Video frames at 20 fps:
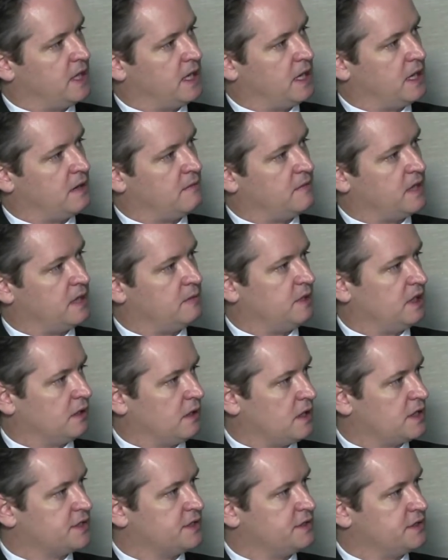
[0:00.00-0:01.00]
They'd
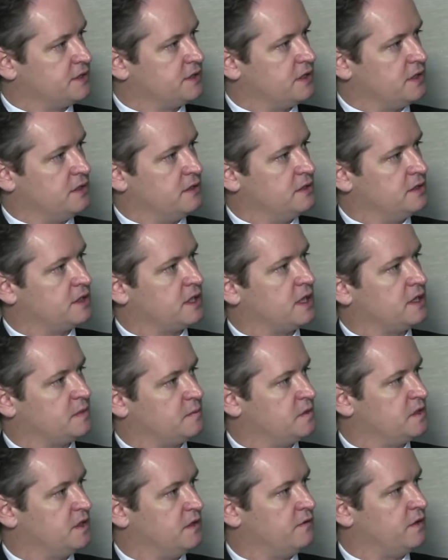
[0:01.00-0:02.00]
be licensed to use a
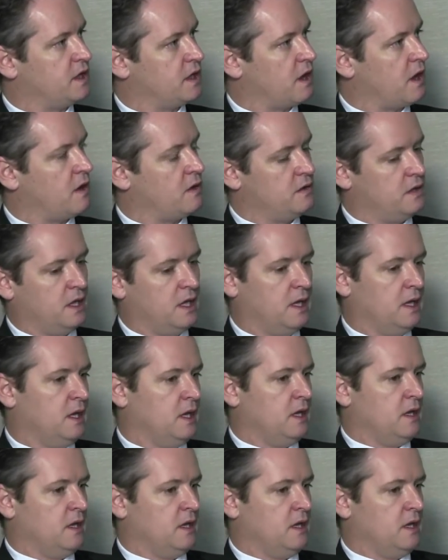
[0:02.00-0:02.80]
specific code.